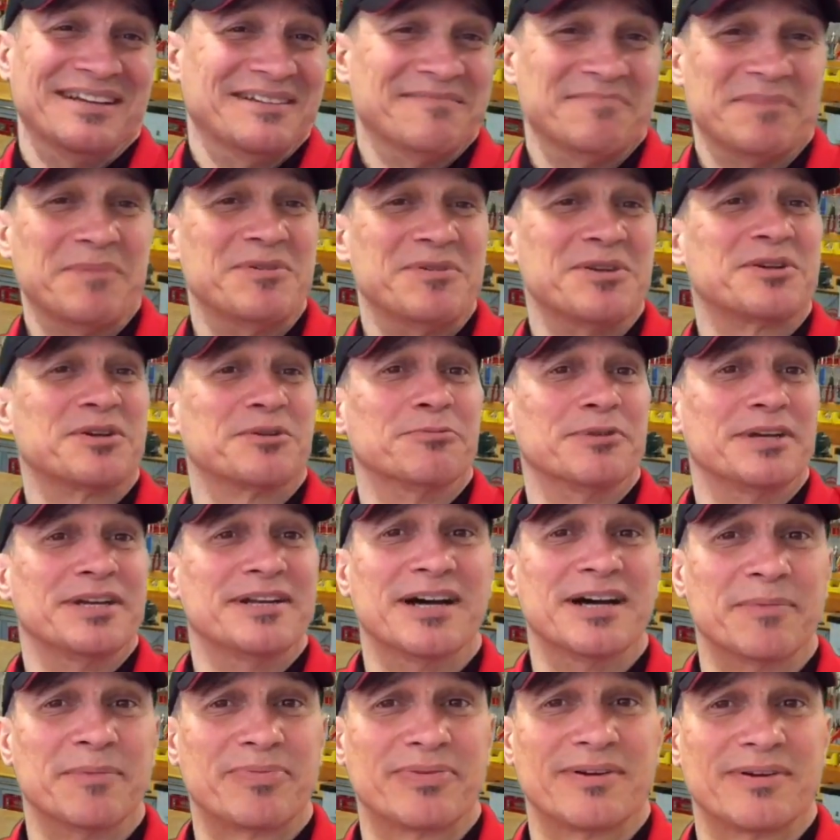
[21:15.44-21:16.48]
Maybe you could read
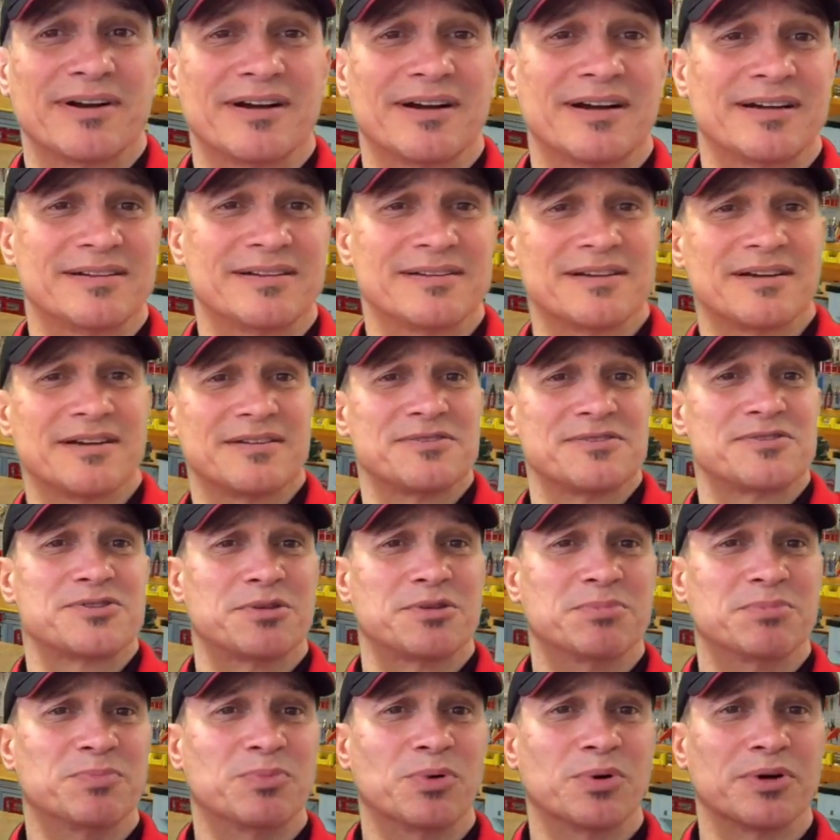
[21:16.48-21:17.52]
up on
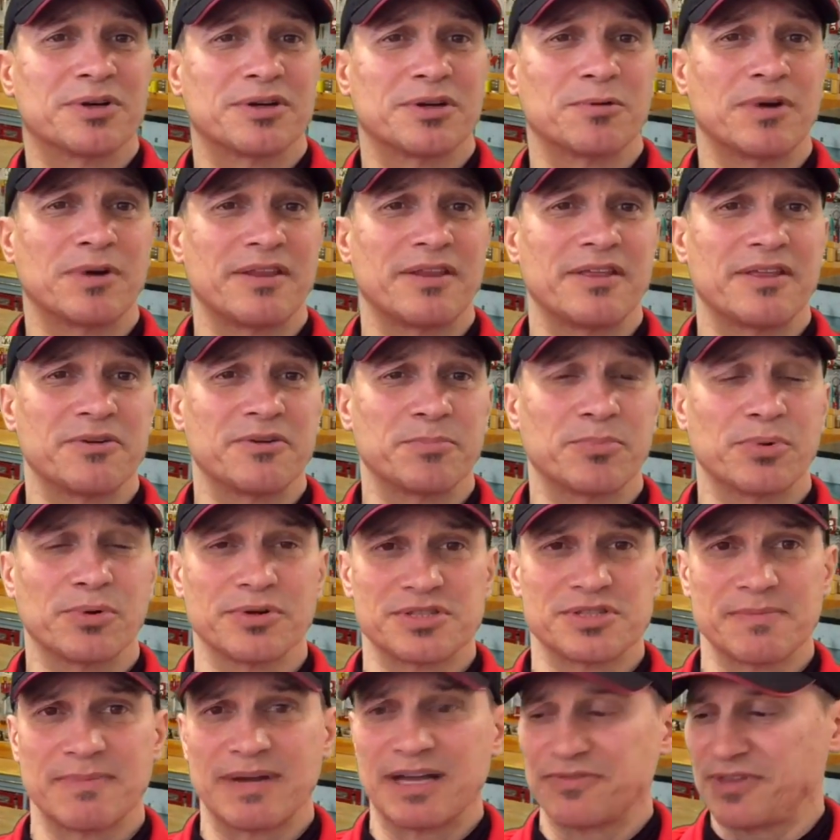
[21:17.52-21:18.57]
Scuba board or one of the other
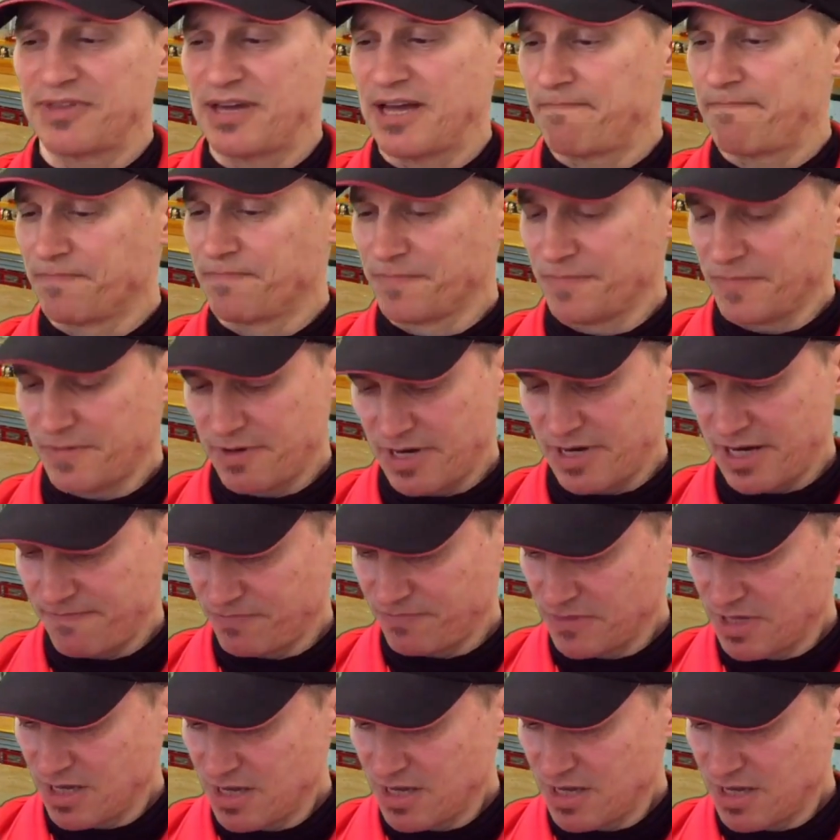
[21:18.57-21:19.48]
boards about that. All right.